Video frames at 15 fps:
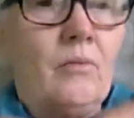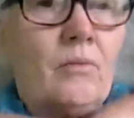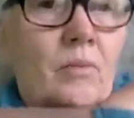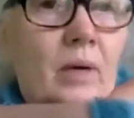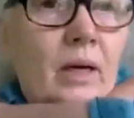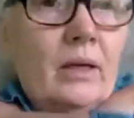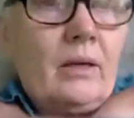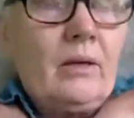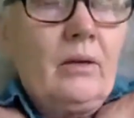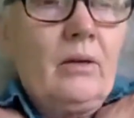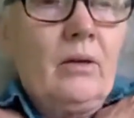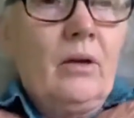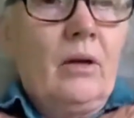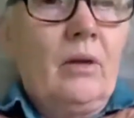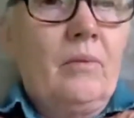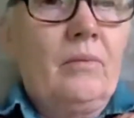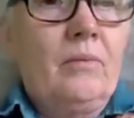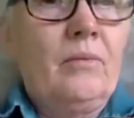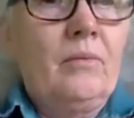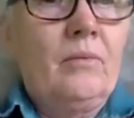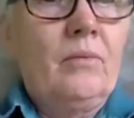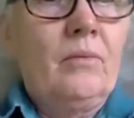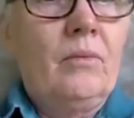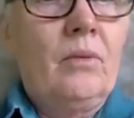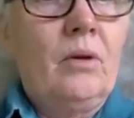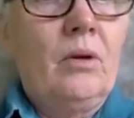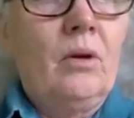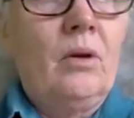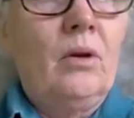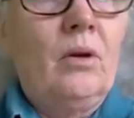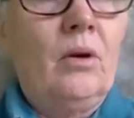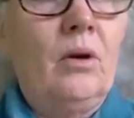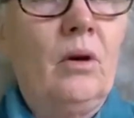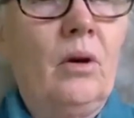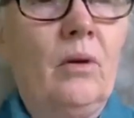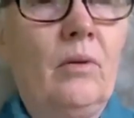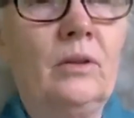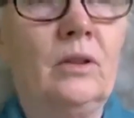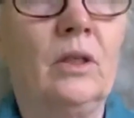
But um, I want you